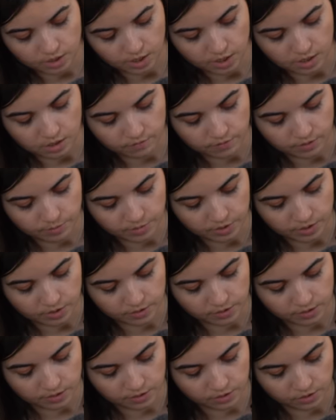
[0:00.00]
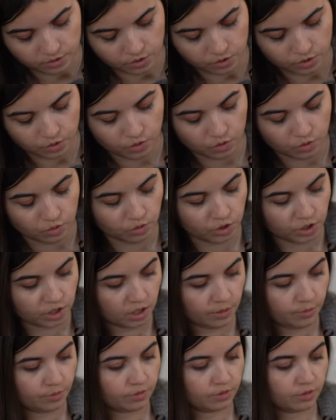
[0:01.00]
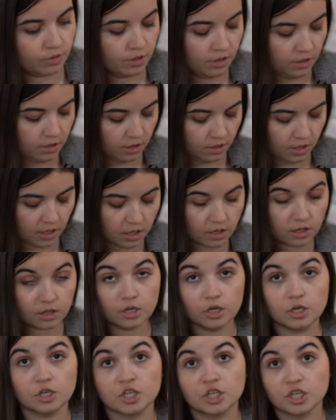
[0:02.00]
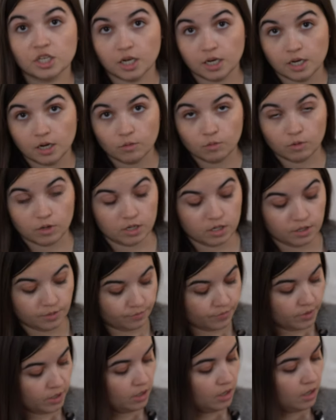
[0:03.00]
I love it because it's so cheaper than the Chanel one